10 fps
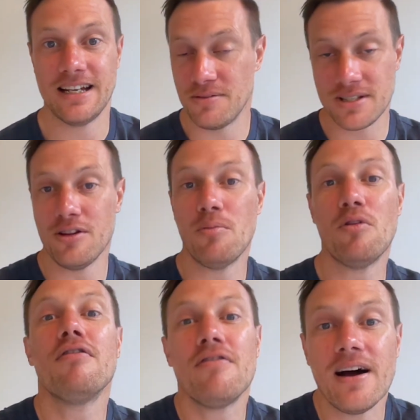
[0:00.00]
It was a lot
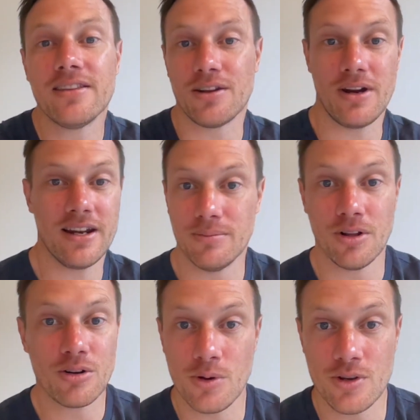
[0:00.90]
more fun than reading the
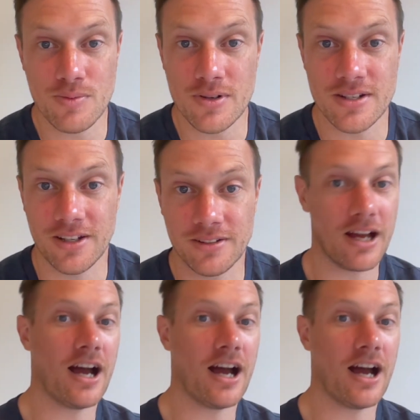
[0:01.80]
blog post, wasn't it?